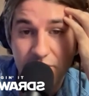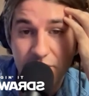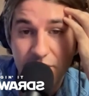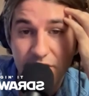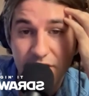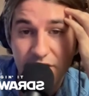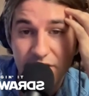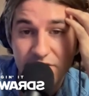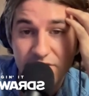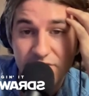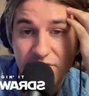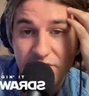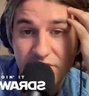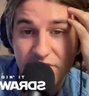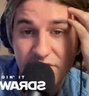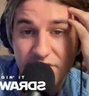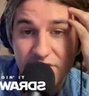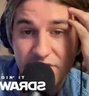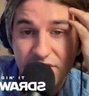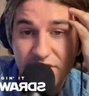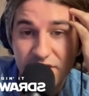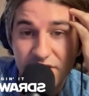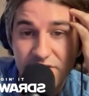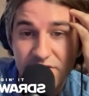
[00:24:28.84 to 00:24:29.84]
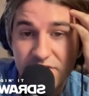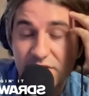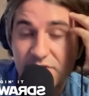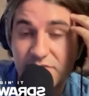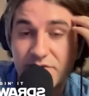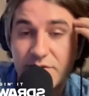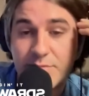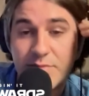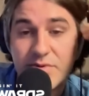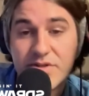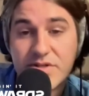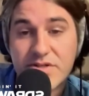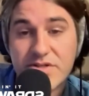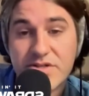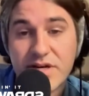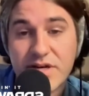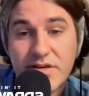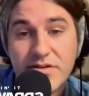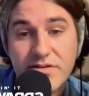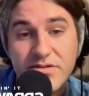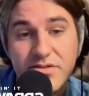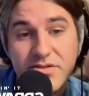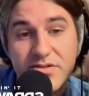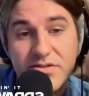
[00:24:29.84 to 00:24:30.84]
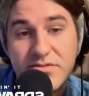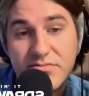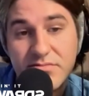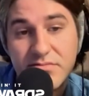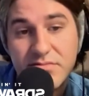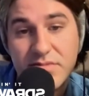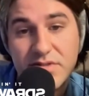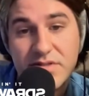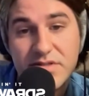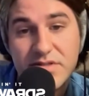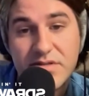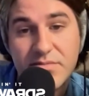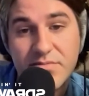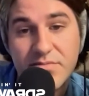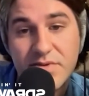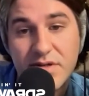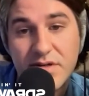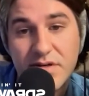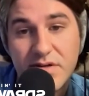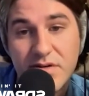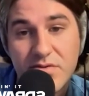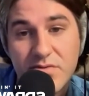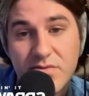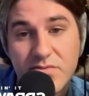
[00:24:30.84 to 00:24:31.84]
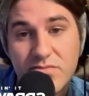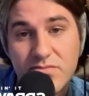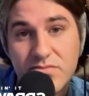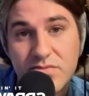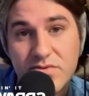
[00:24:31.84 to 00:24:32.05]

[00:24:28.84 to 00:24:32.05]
and it's fun to set yourself up with a challenge and something new.